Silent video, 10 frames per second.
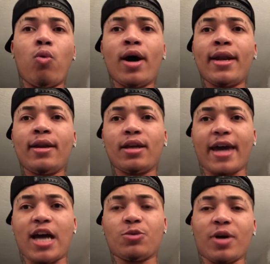one
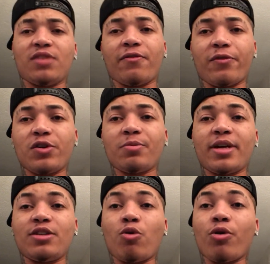cash prize for first
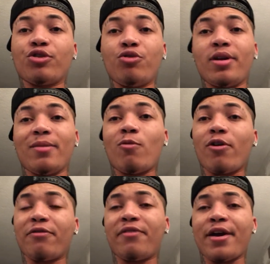place or do it
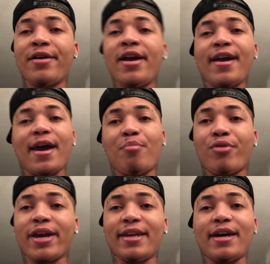more fair and
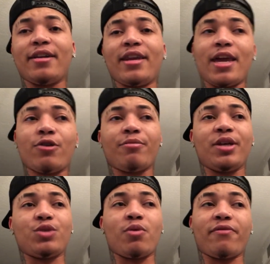break it down in
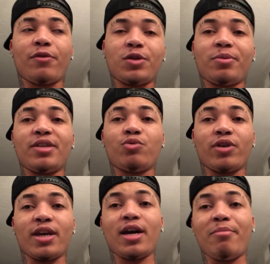increments where first place
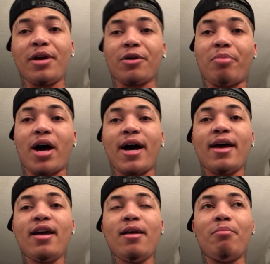will get a bigger pot